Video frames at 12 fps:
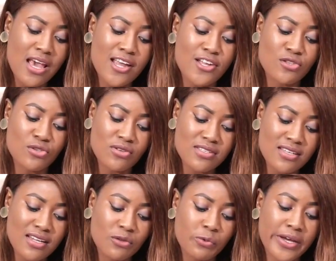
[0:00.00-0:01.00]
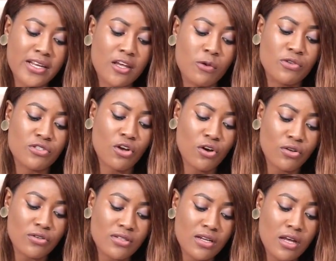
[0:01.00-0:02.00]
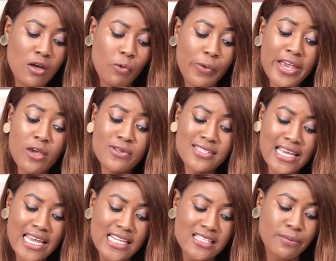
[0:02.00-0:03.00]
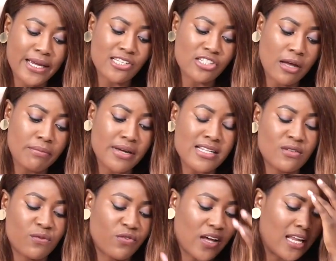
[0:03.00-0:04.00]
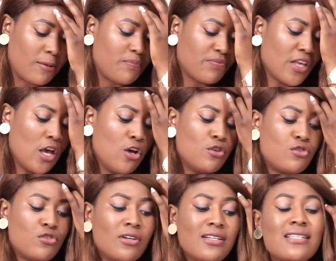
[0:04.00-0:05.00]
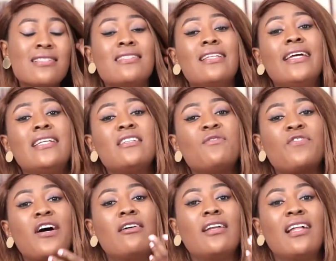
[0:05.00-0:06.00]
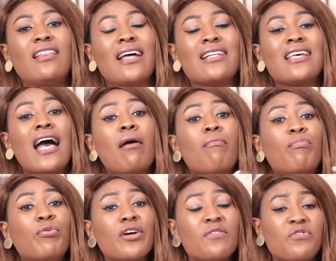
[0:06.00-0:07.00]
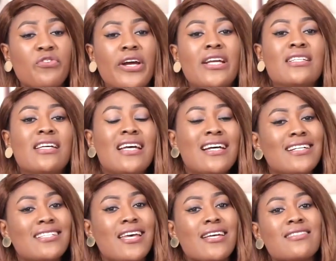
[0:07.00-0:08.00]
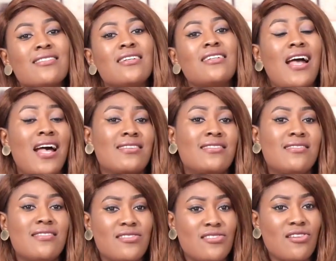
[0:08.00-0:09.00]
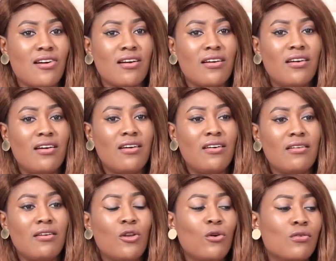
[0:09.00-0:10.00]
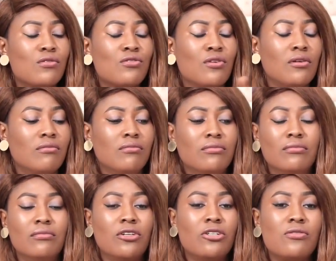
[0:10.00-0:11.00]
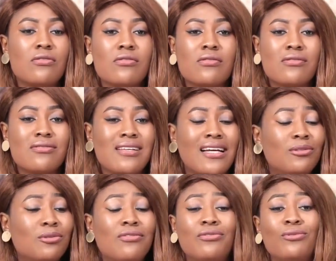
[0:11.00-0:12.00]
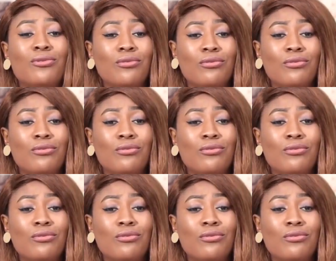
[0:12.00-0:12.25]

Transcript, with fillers: he sustained when he was hot, when he was hit by Chapman's van. So this lady found out that her boyfriend texted her sister you know, some, all those, I don't even know,